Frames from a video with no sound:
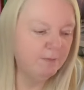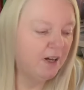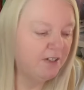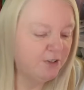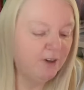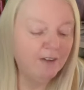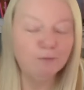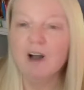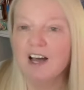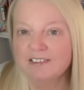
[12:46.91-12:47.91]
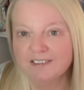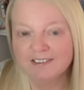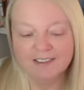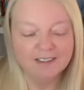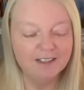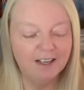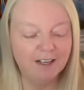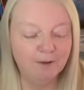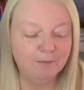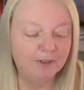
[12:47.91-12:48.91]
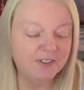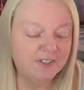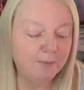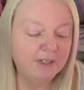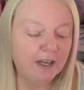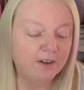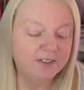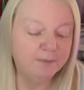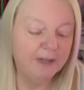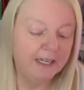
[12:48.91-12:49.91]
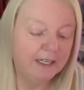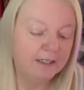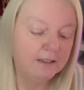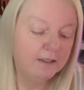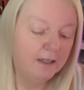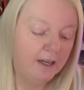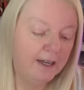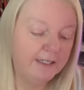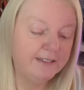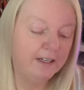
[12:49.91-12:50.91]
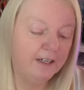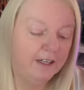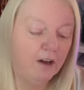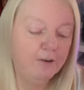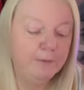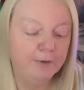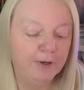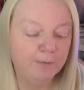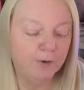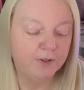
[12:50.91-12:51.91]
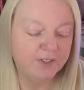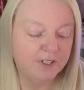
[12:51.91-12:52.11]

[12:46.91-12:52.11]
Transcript: But I do have one because um, somebody asked me and I can't remember who it was.